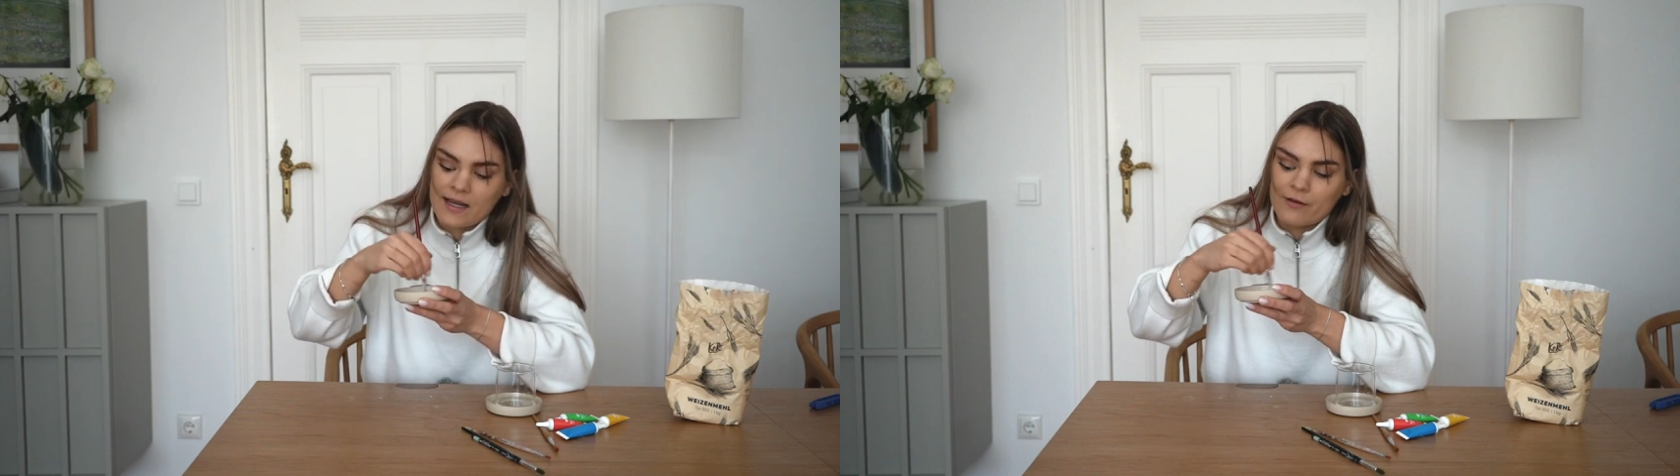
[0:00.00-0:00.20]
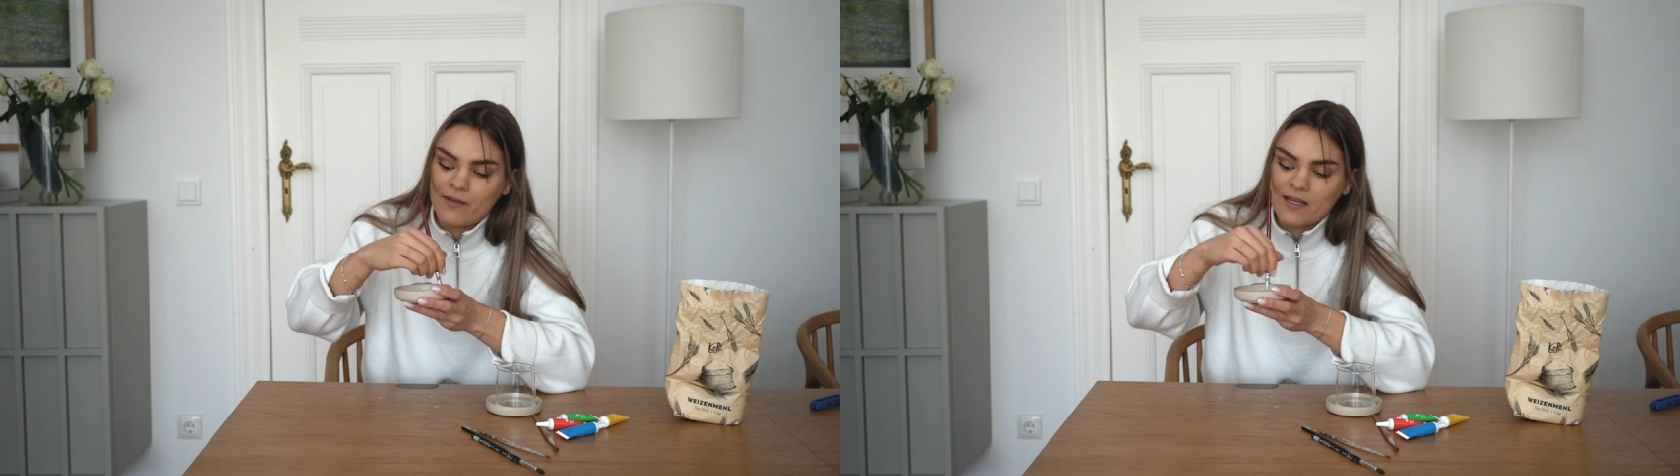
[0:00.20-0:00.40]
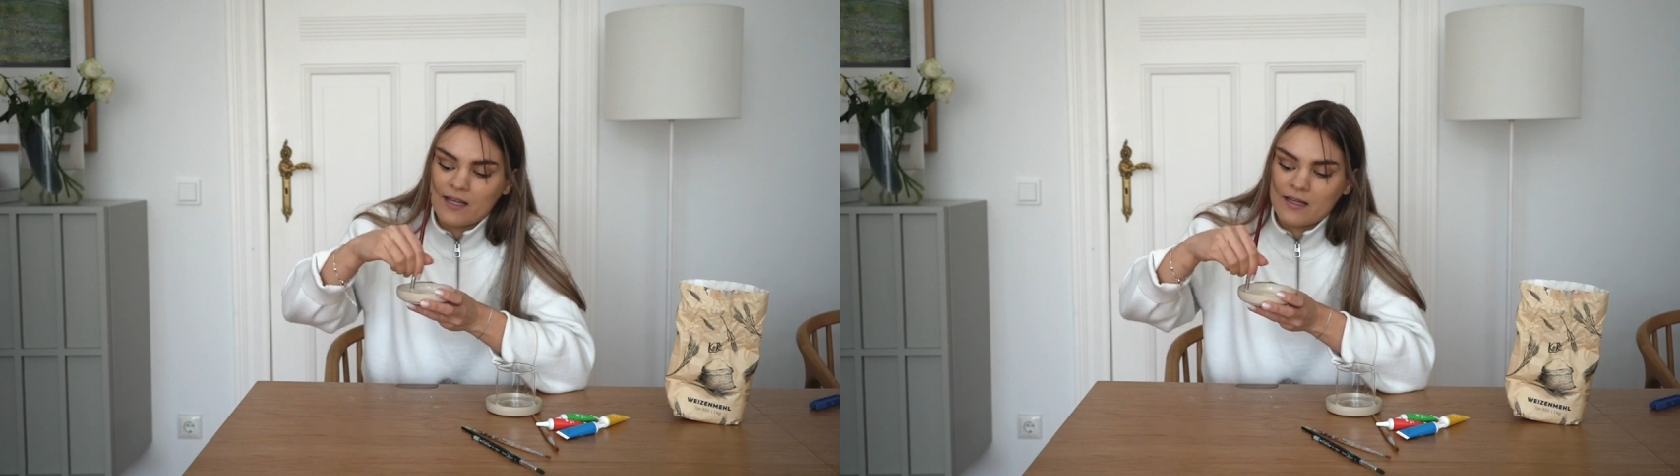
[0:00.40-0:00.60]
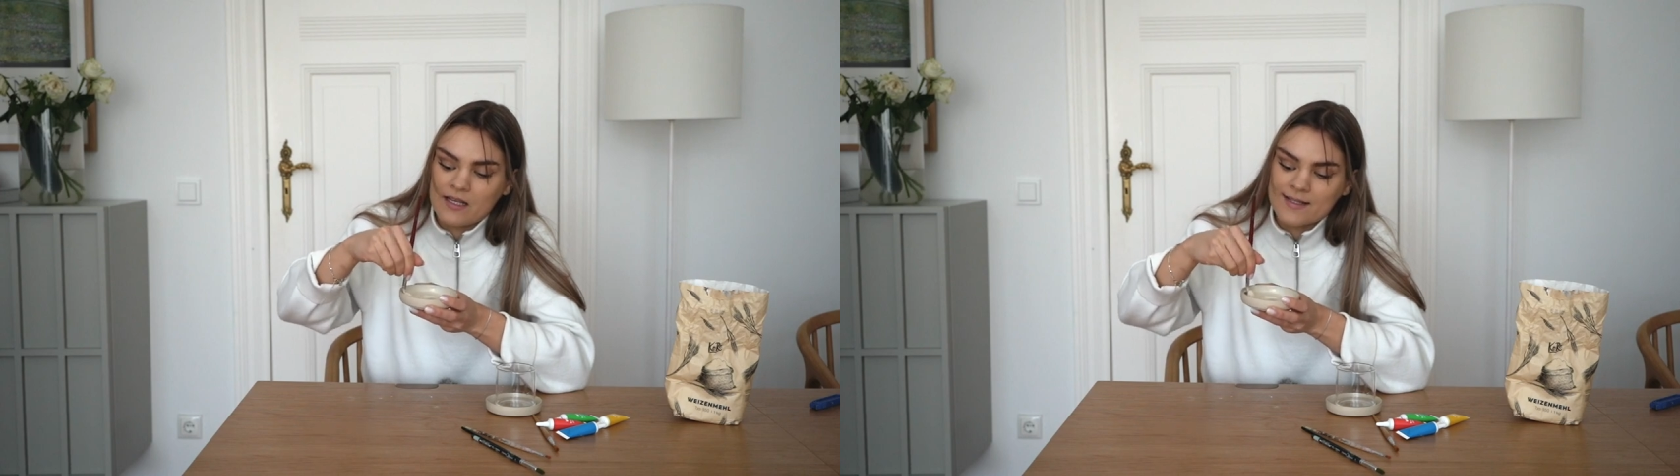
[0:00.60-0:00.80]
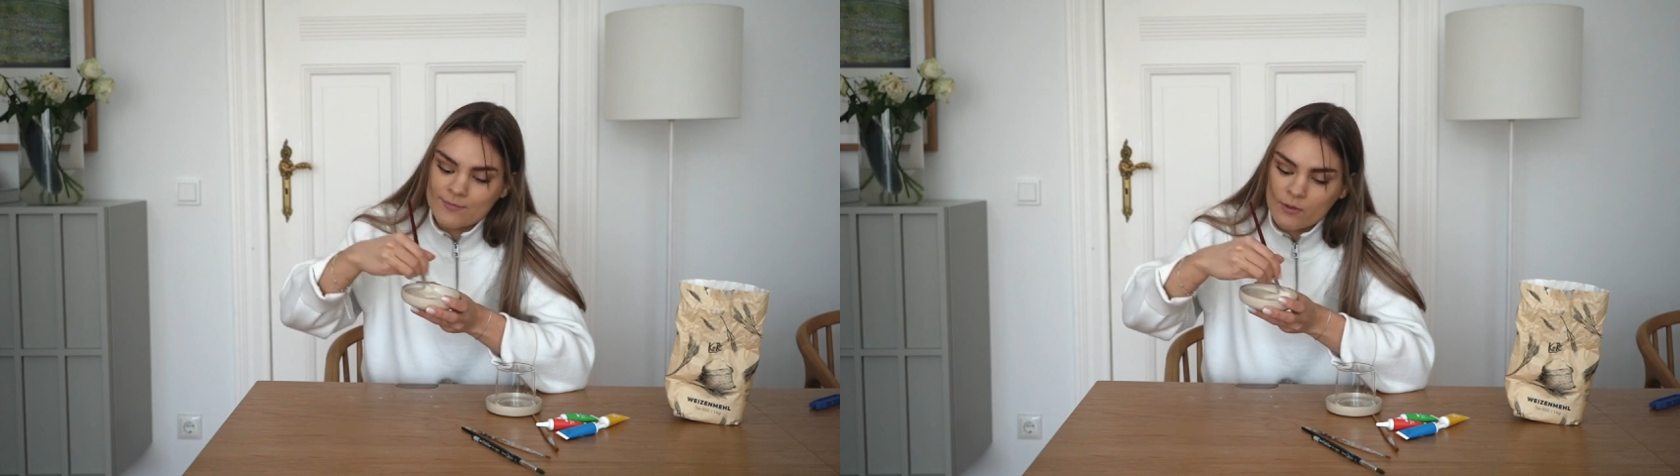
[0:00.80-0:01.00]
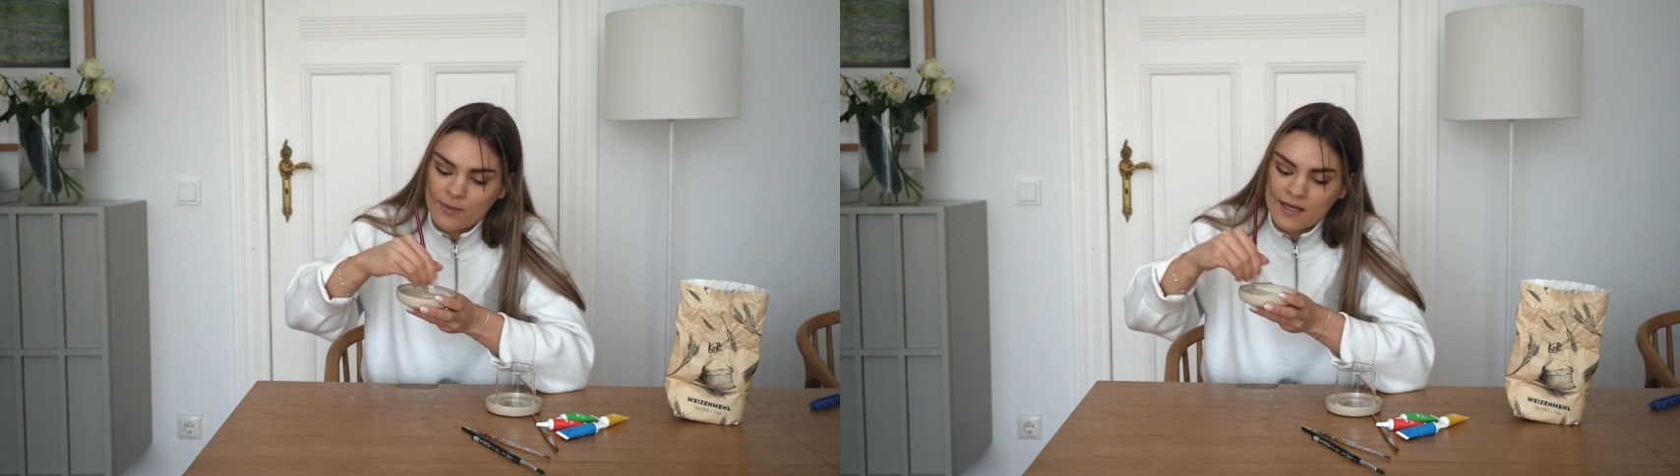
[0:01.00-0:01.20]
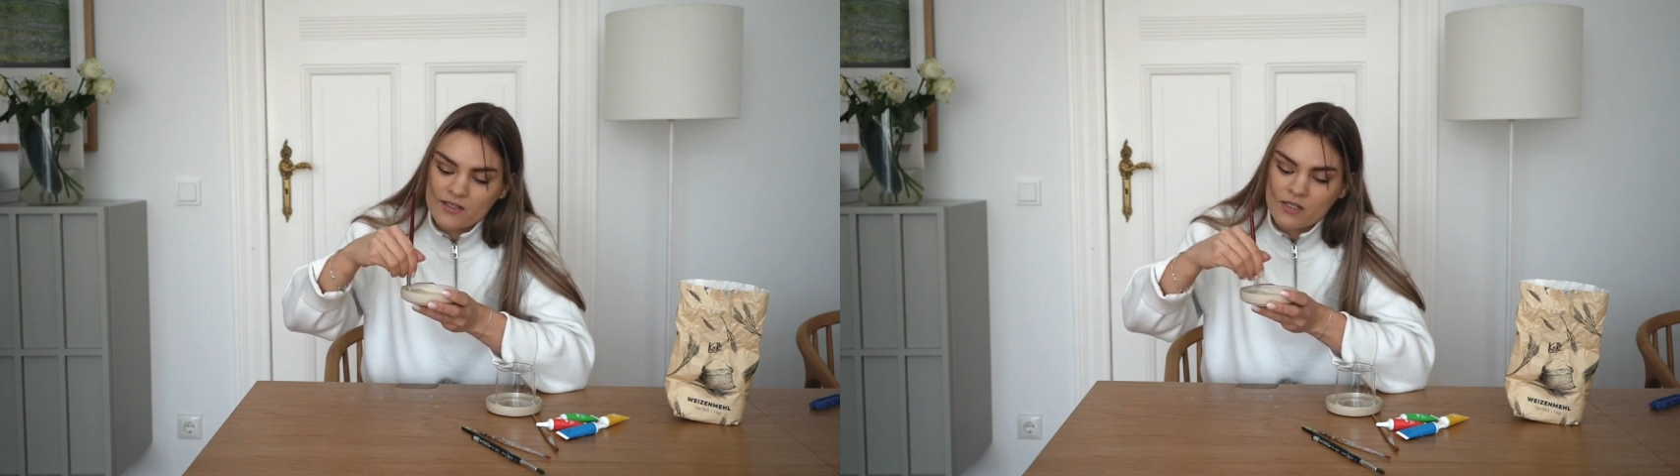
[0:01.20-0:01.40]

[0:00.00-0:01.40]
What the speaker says: kind of like in the inspo pic.